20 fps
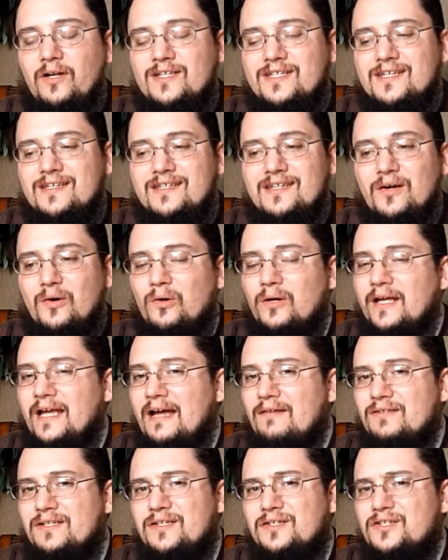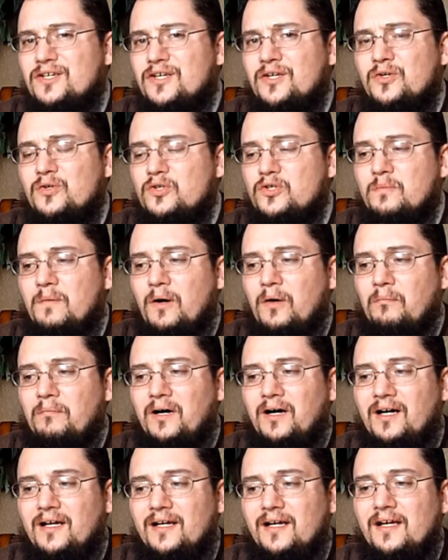and since they already have such a huge malt
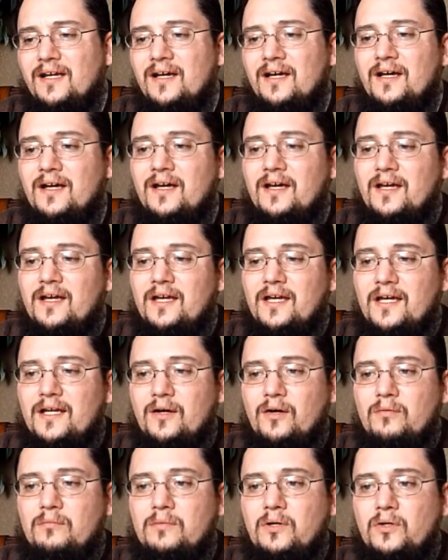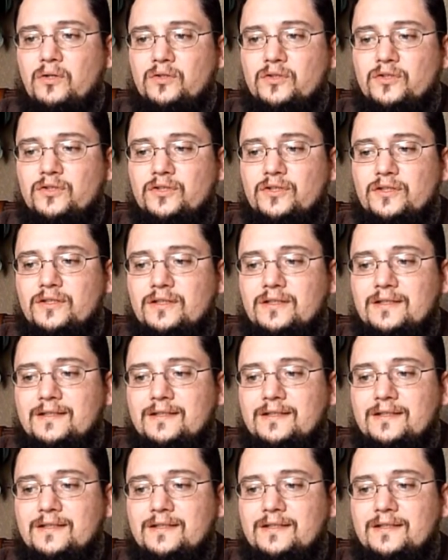body, it almost